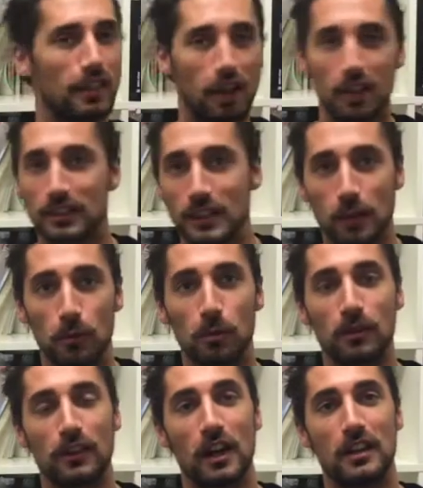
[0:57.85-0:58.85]
Cuts out
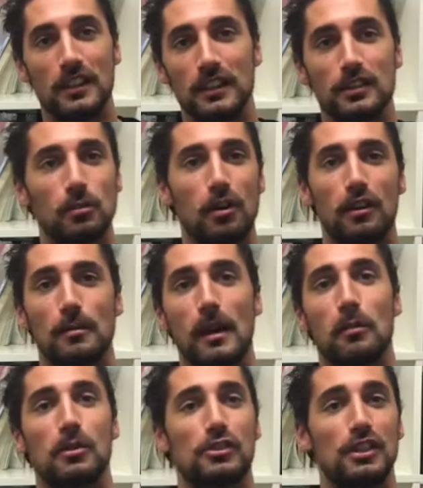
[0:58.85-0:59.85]
all of her need to worry
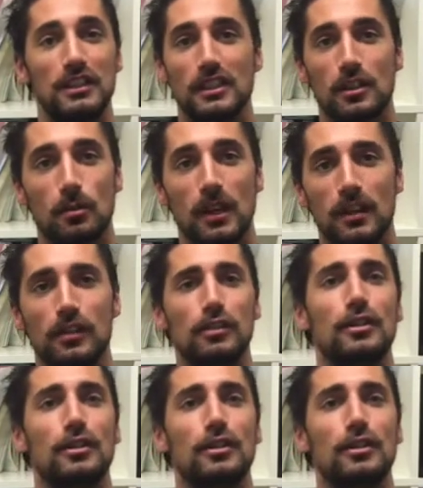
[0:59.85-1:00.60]
about what she's going to wear.